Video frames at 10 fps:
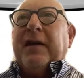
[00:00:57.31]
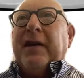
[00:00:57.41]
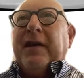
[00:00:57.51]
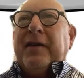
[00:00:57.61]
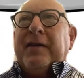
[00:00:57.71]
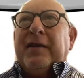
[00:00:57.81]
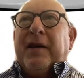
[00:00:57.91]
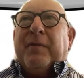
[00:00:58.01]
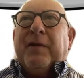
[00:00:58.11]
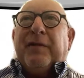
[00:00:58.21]
The
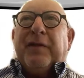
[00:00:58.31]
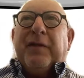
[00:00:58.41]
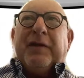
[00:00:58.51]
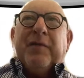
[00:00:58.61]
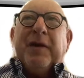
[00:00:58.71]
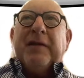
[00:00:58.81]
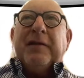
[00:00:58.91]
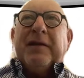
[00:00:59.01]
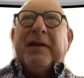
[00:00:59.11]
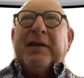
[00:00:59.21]
number 50
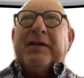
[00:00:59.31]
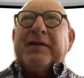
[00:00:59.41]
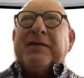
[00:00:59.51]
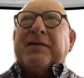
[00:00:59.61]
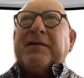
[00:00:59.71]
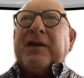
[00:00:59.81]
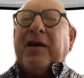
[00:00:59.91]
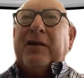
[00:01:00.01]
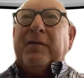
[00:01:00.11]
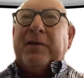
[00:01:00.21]
billion is
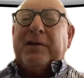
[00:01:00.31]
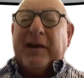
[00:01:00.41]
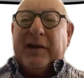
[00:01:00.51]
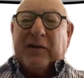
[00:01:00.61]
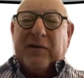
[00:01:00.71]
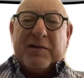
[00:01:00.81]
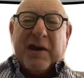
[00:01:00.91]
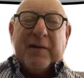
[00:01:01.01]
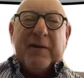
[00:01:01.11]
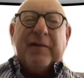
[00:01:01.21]
only pertaining to
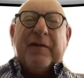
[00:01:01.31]
retirement